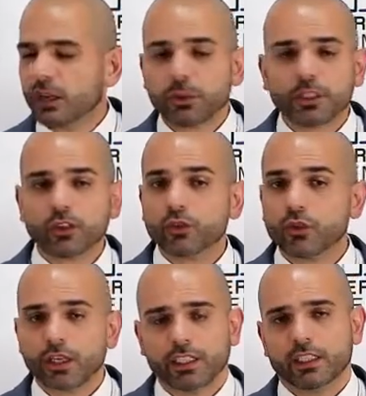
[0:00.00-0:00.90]
we don't
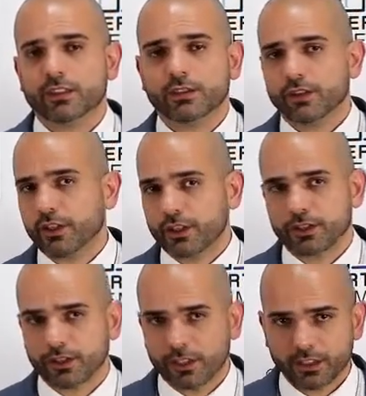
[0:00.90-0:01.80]
really need to focus
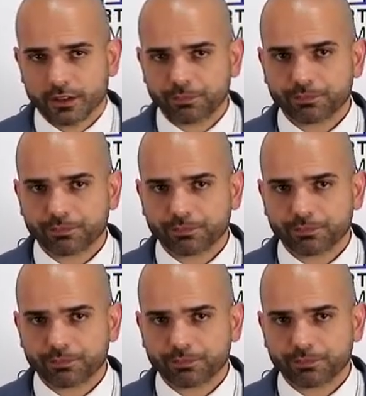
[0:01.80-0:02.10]
on this.